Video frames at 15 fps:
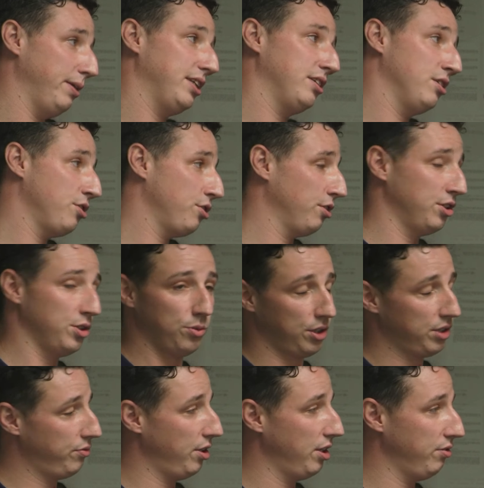Pet insurance
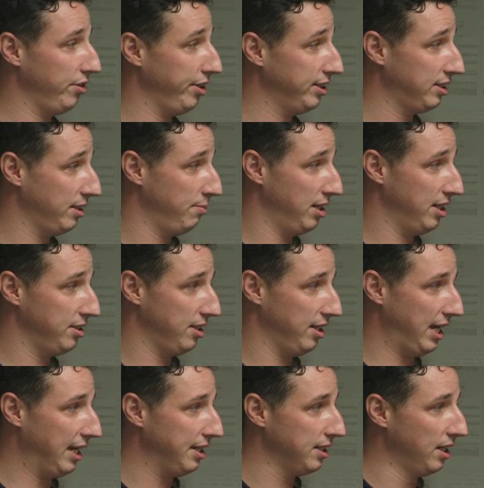works very, very similar to
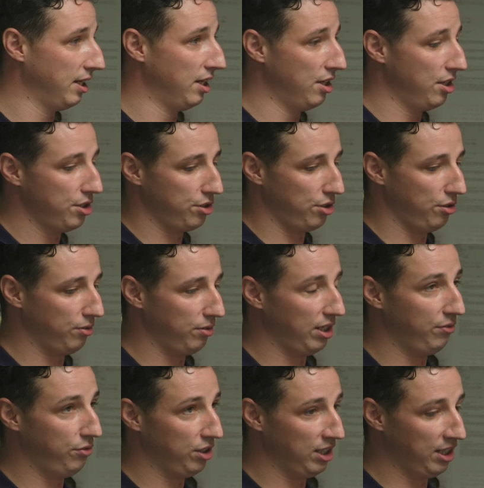that. So
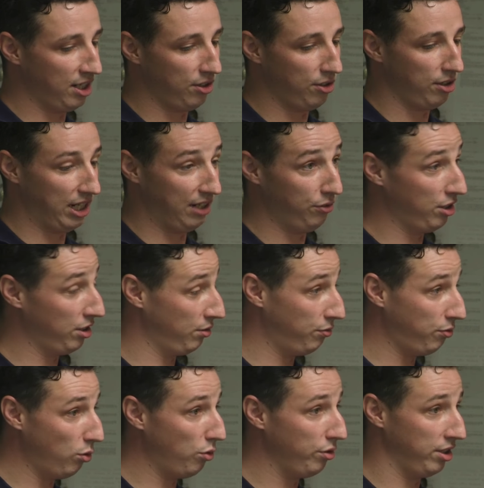if you can
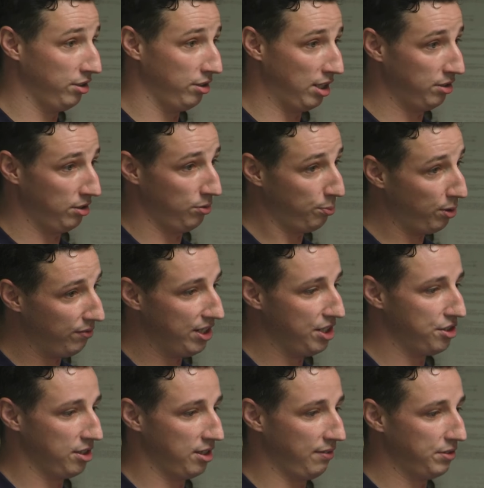afford and you're
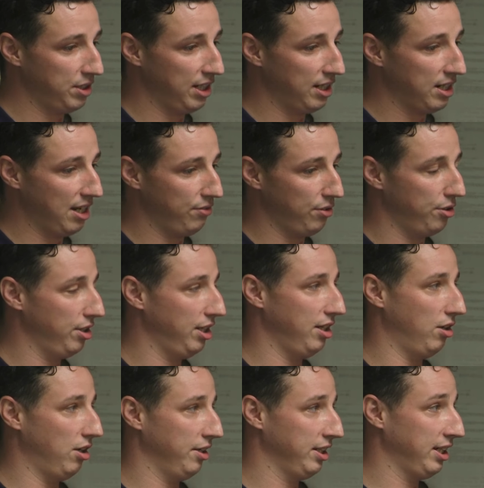privileged enough to get cover
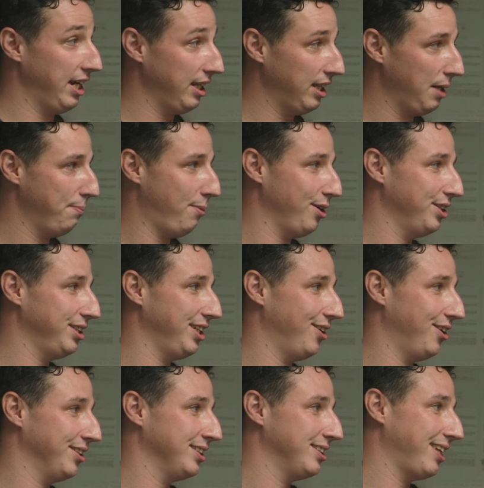early on, get that policy
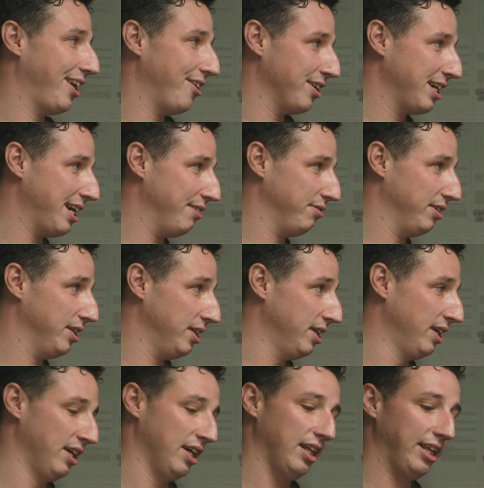on, stay on cover.
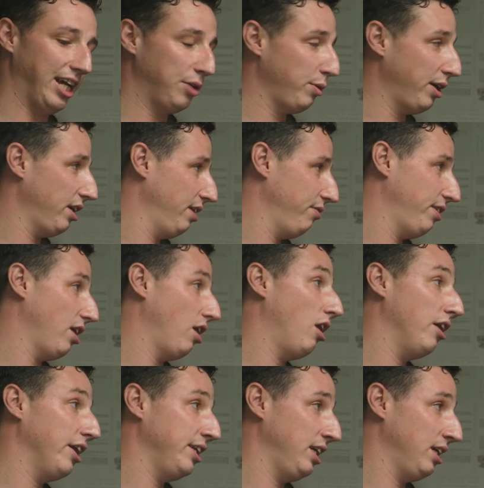That way, if there
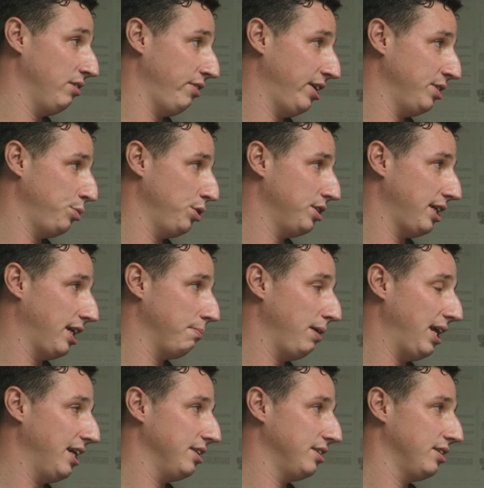are any events which take
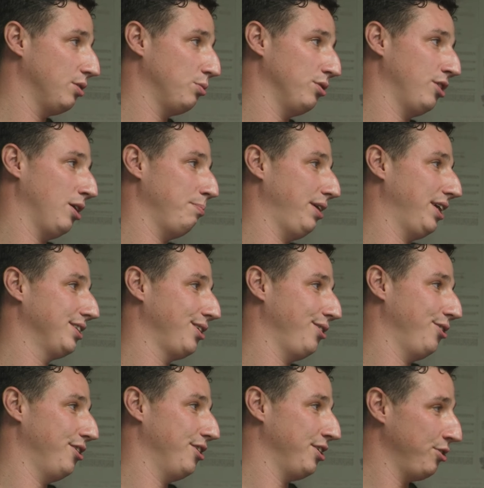place, it will not be
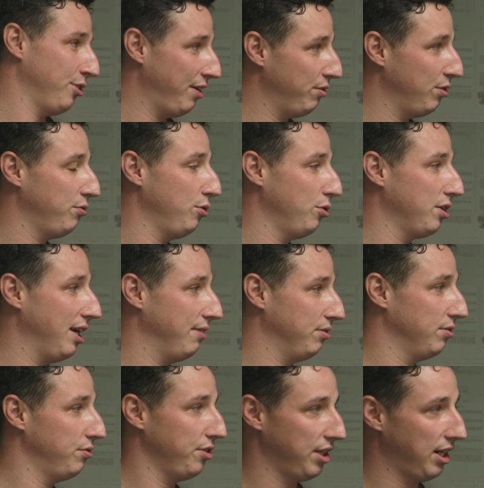excluded and you'll have the full
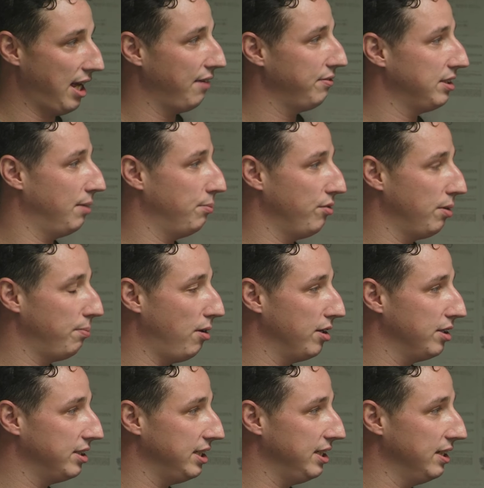cover for the lifetime of the policy.